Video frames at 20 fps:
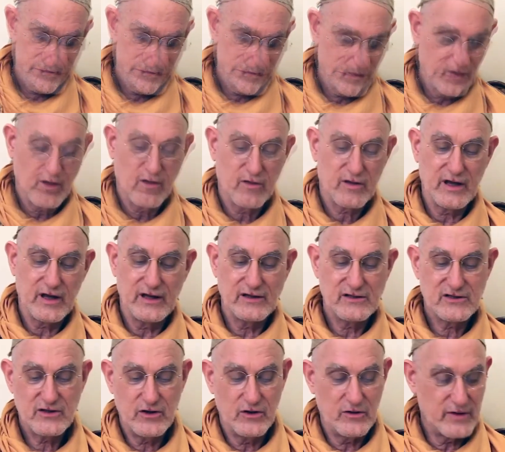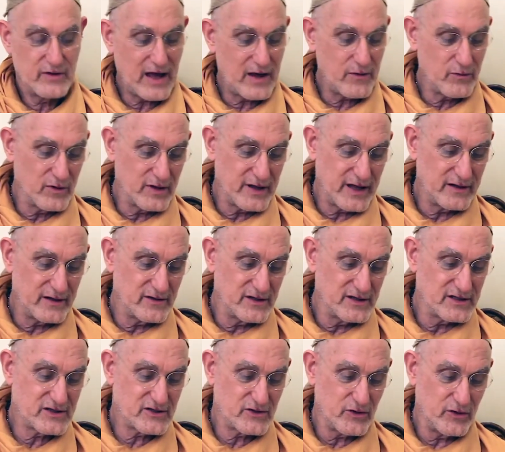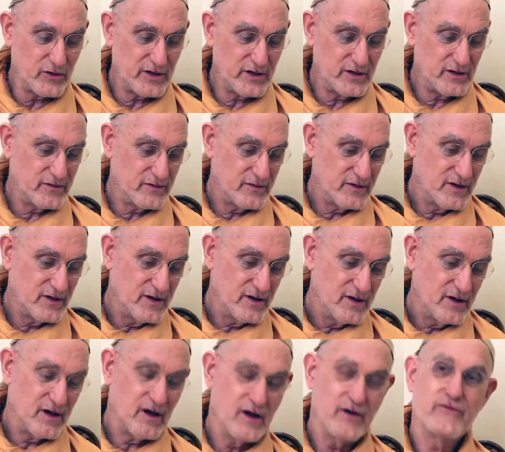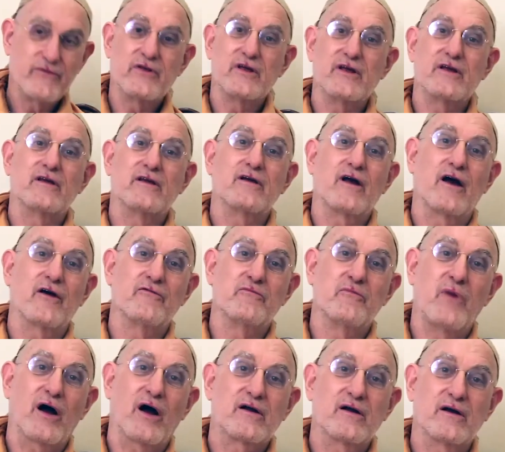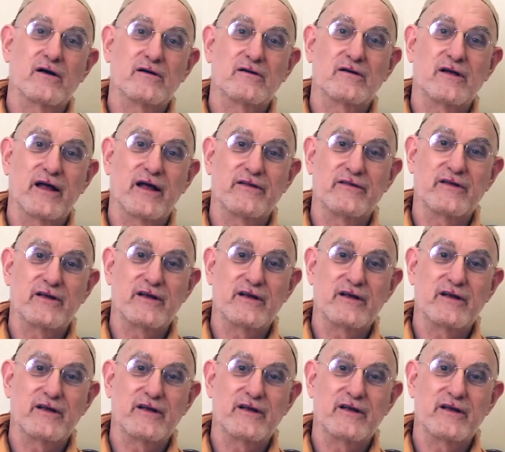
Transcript: Okay, so that will end this story of Bhakta and the